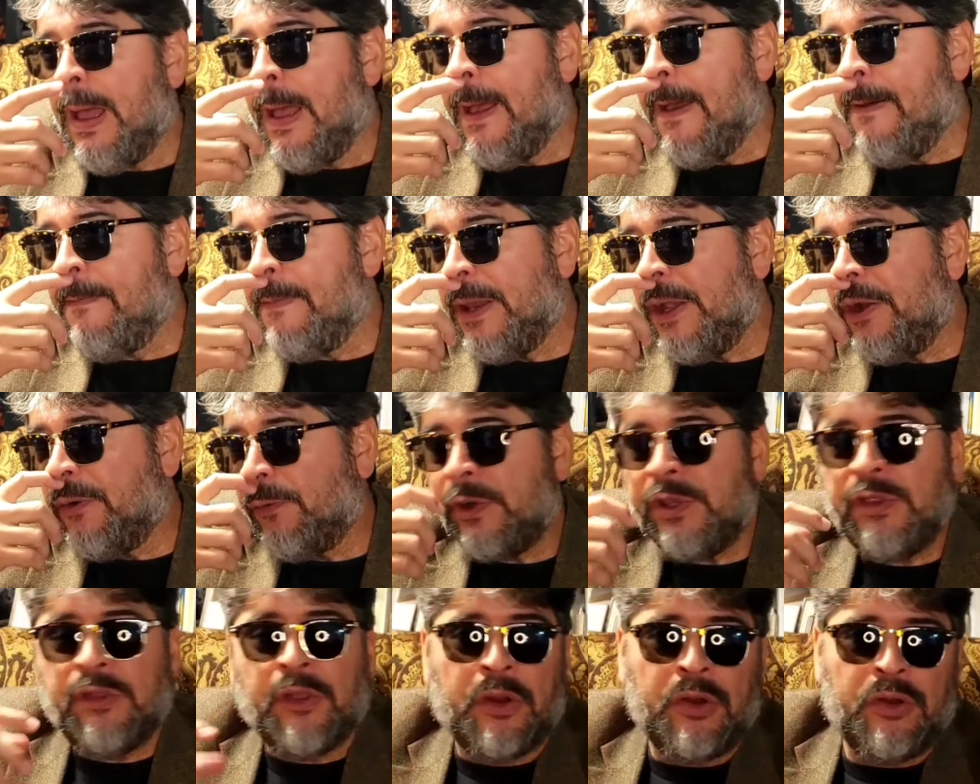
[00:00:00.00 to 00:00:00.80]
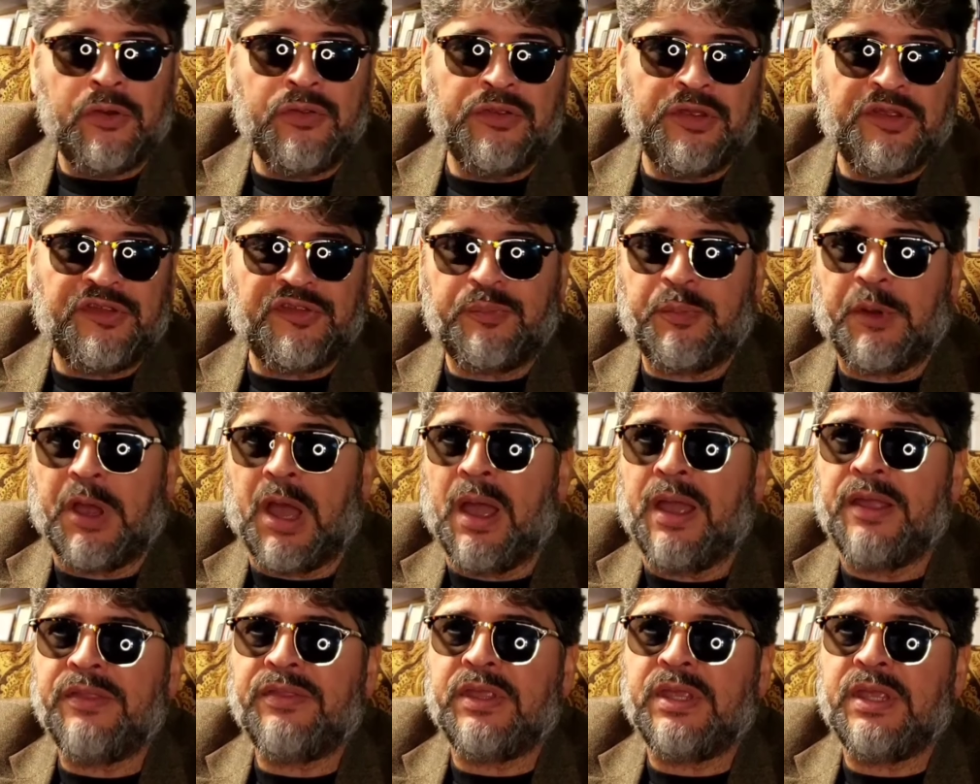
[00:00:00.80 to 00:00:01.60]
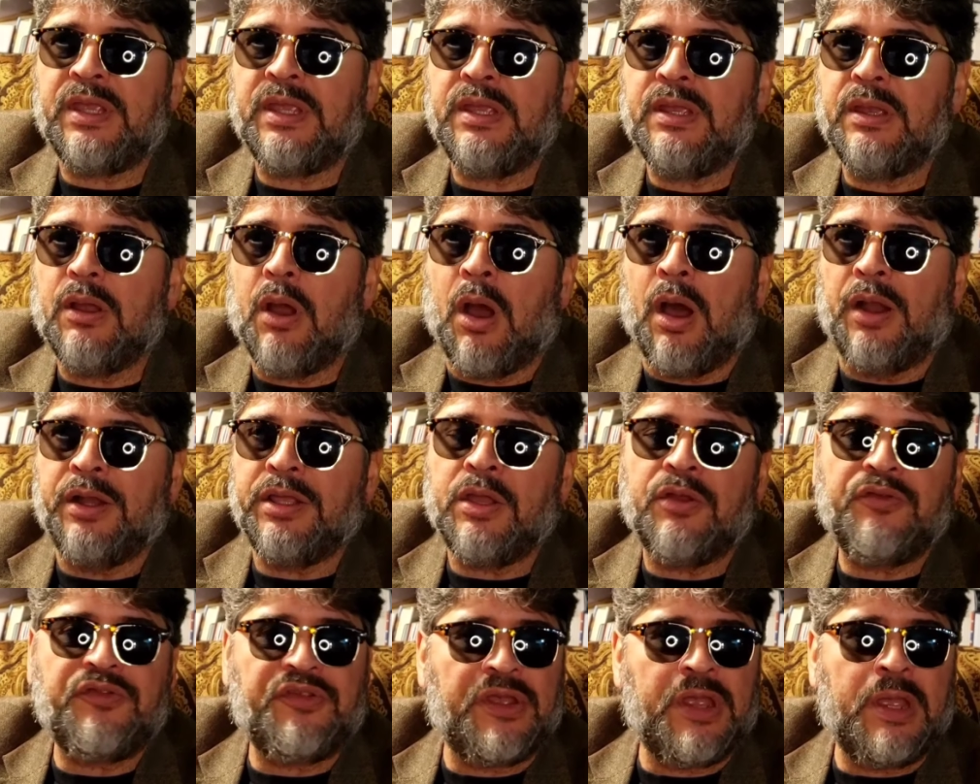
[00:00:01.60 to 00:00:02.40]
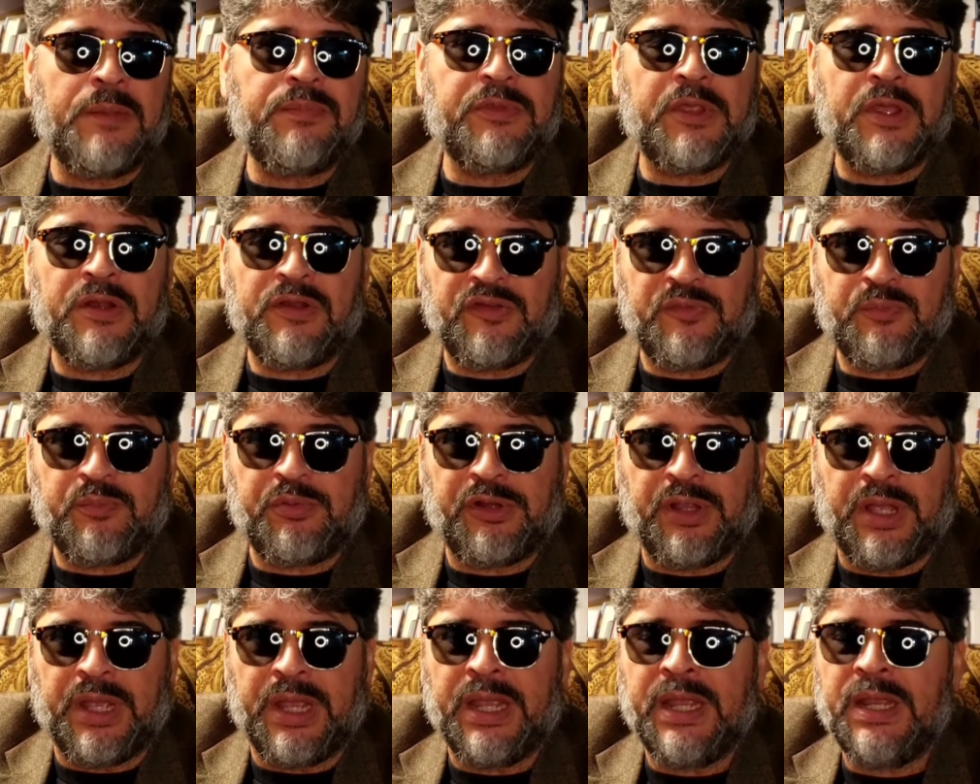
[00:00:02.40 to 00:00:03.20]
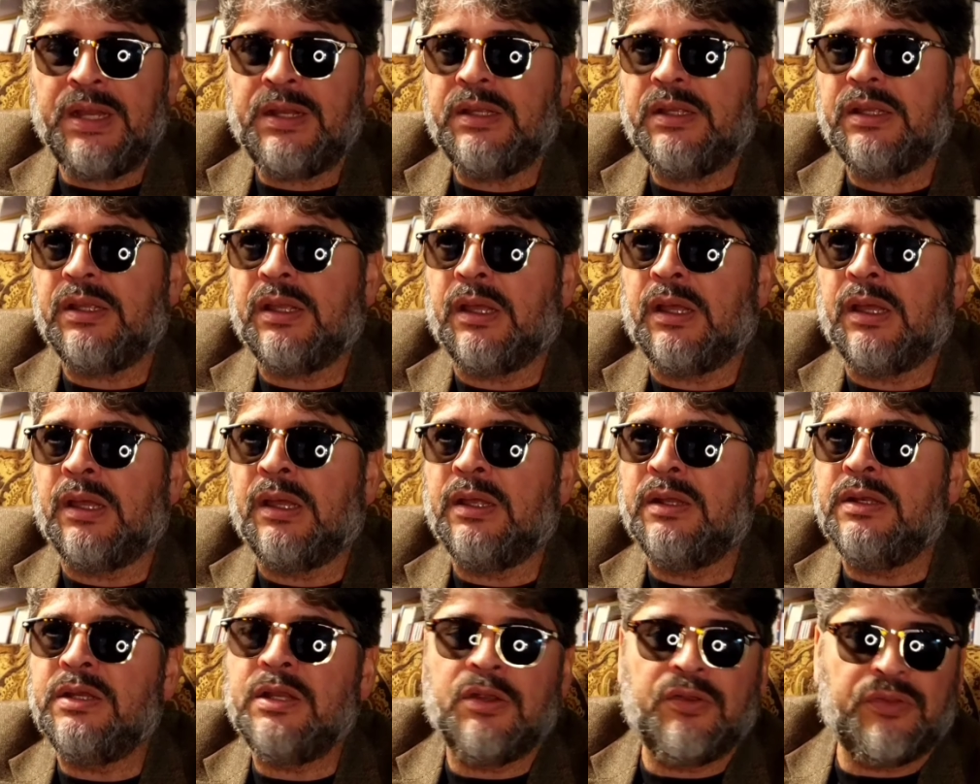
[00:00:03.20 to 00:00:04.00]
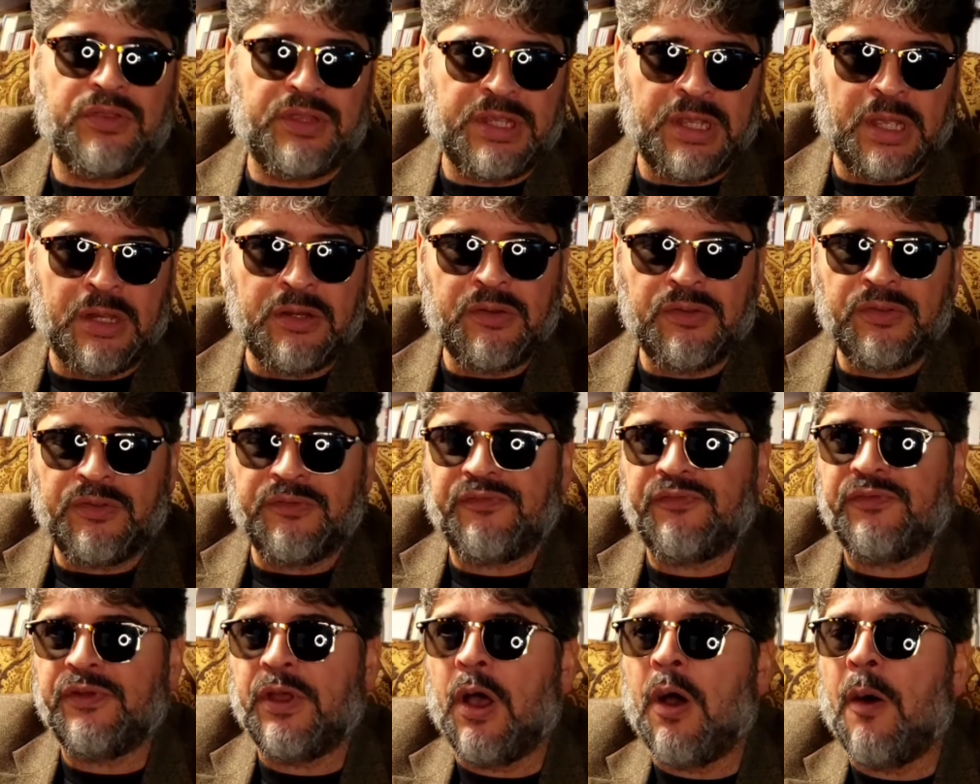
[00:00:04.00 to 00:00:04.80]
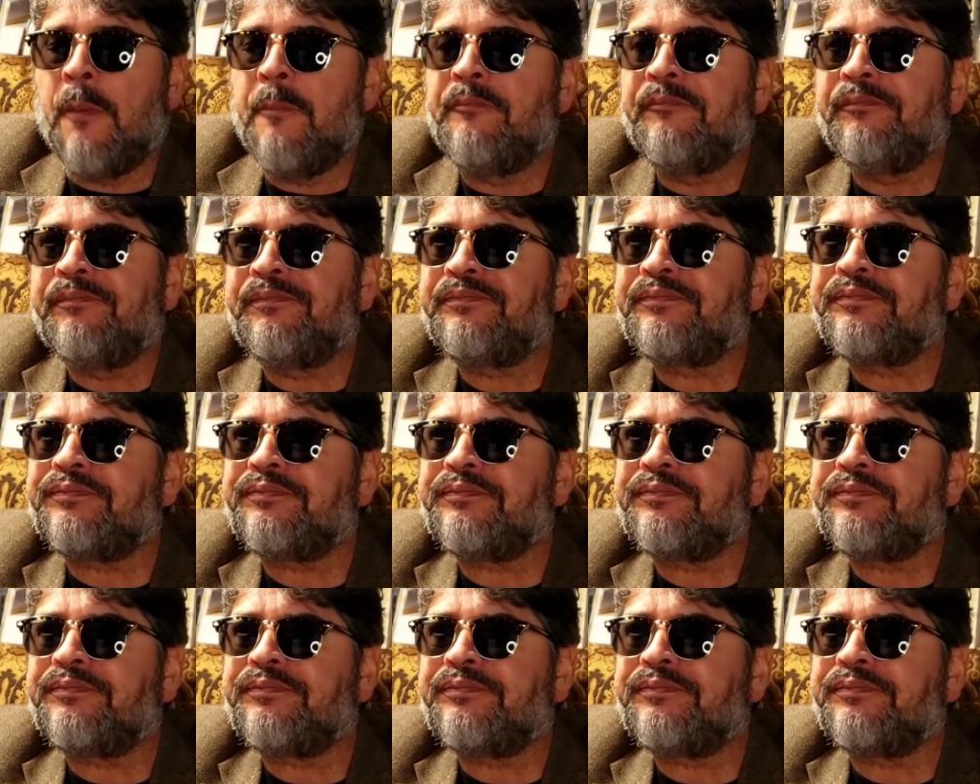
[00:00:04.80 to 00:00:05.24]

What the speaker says: And we learn this by the audio tape that is played near the end of the film,